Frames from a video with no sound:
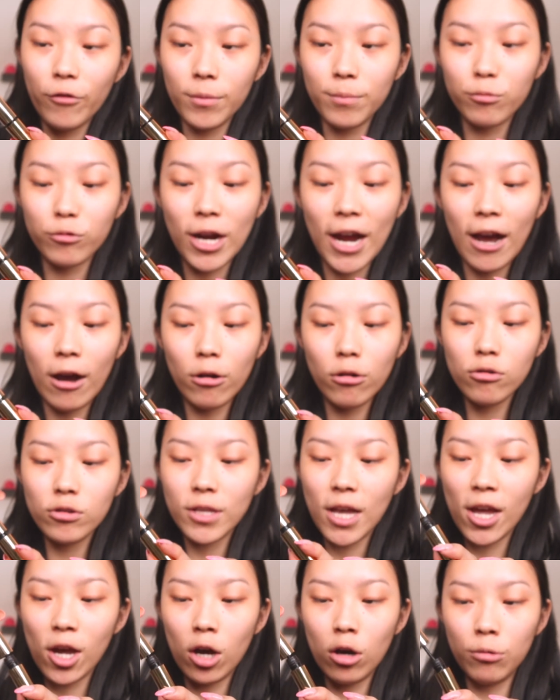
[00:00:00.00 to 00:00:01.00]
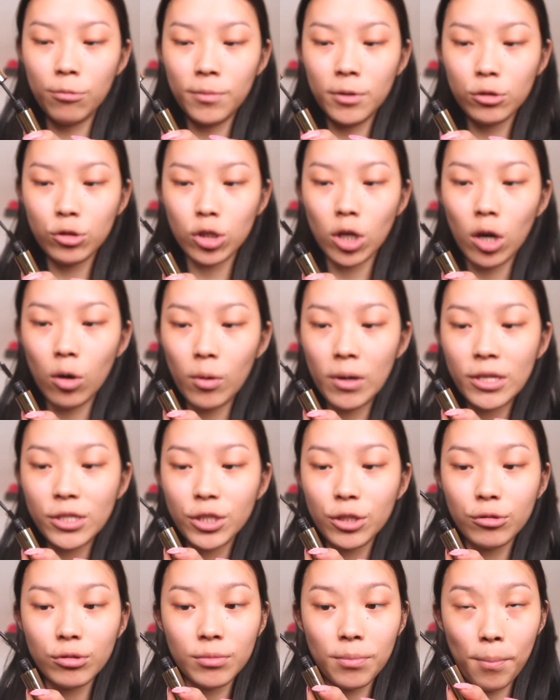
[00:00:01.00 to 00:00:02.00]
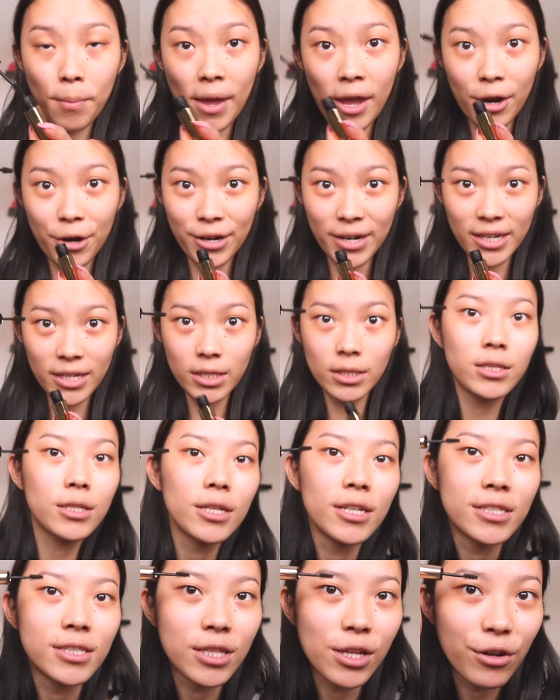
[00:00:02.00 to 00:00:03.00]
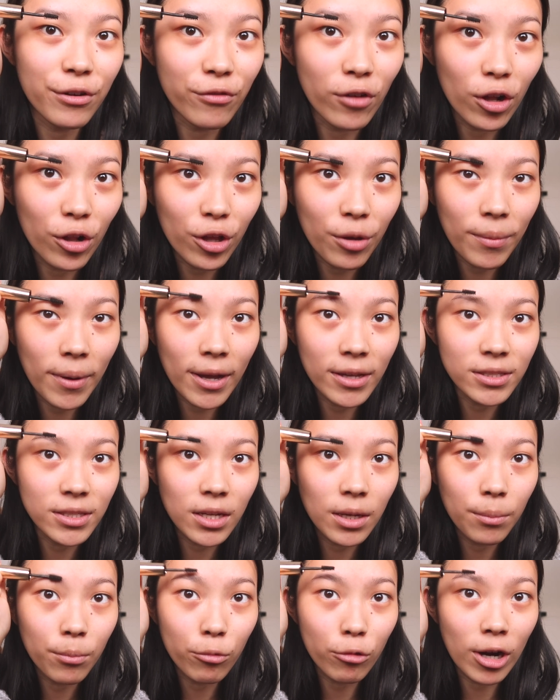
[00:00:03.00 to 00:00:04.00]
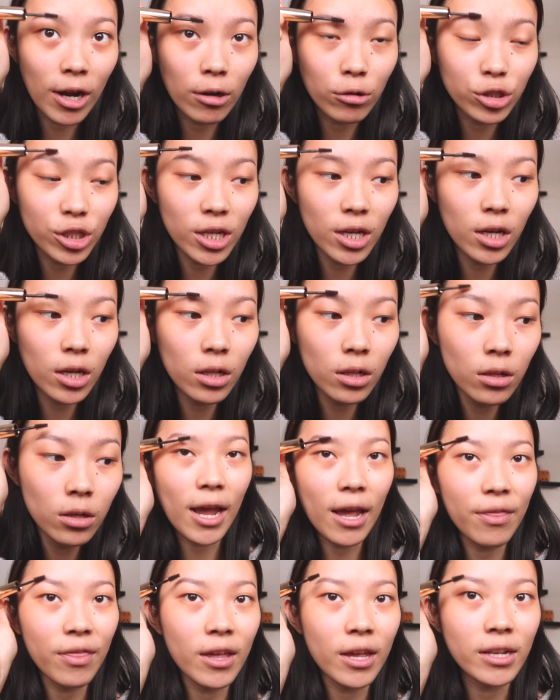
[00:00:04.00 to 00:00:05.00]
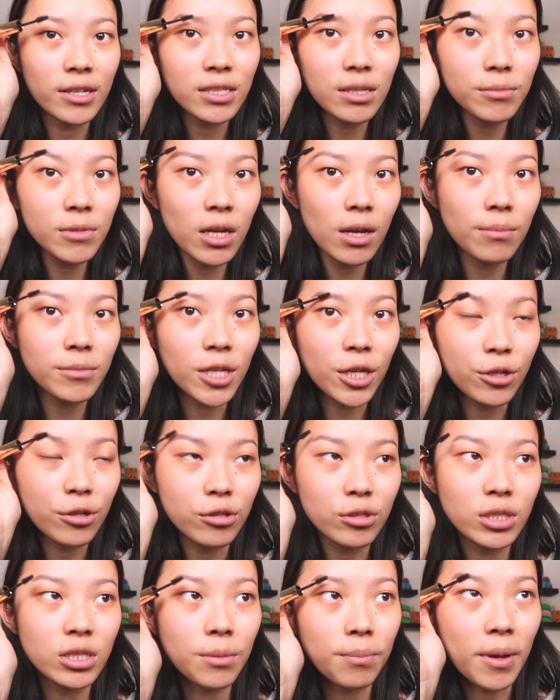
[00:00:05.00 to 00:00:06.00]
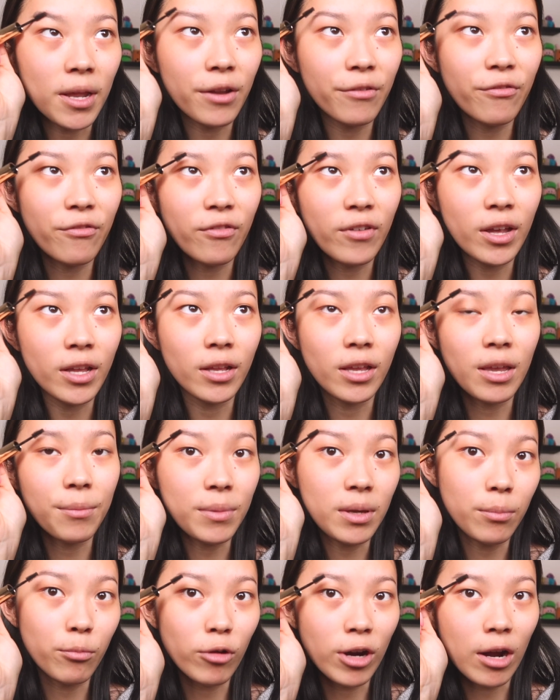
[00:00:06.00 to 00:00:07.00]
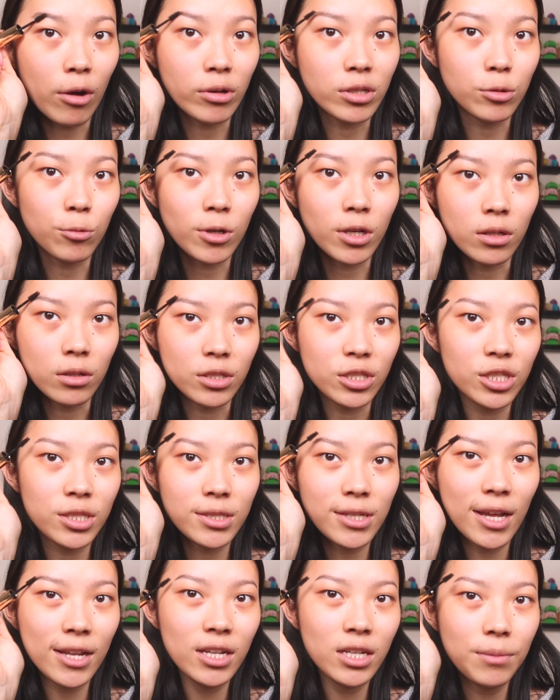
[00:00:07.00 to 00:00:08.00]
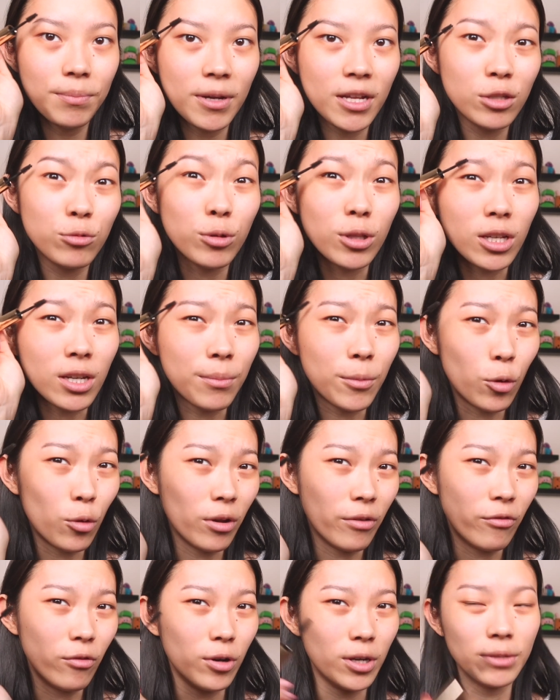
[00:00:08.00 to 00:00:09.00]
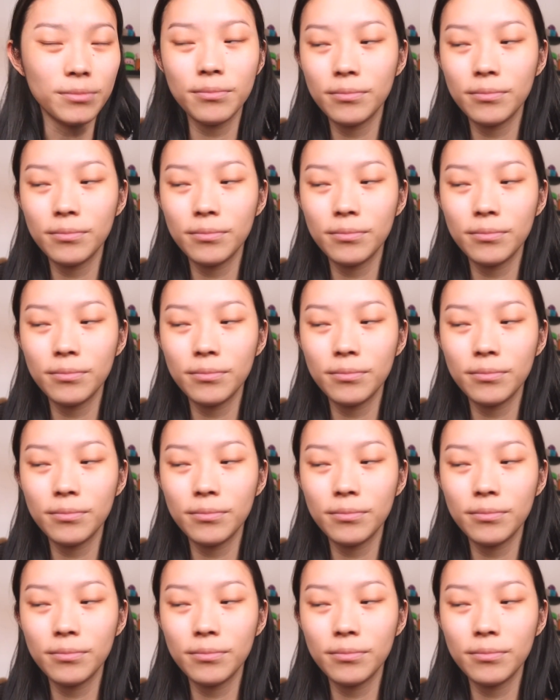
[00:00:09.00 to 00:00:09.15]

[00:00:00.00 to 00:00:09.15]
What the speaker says: For brows, I almost always use Merit. It's their volumizing brow gel. And then sometimes I use the Benefit Gimme Brow as well. Just kind of depends what look I'm going for.